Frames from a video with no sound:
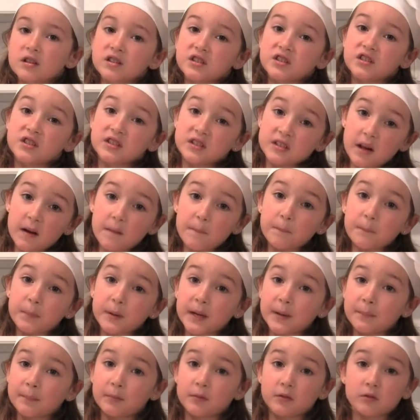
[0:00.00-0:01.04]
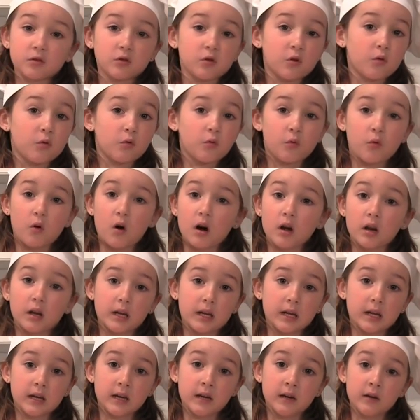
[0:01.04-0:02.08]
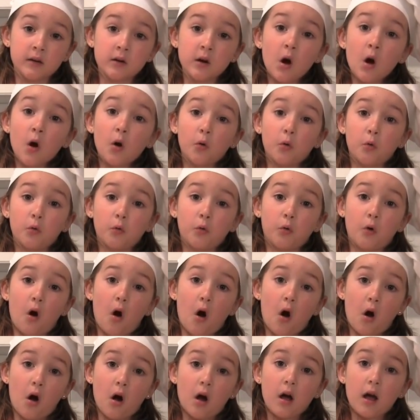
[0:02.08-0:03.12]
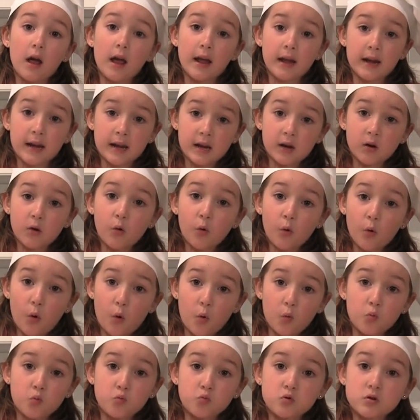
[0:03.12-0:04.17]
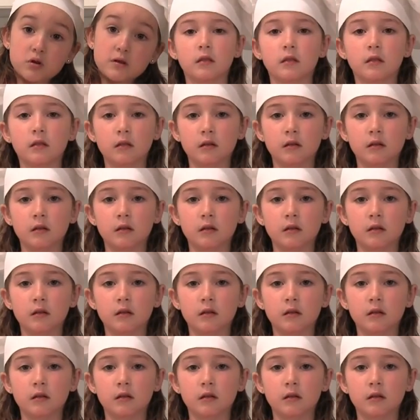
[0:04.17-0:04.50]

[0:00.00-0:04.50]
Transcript: Some people don't want to eat raw egg white.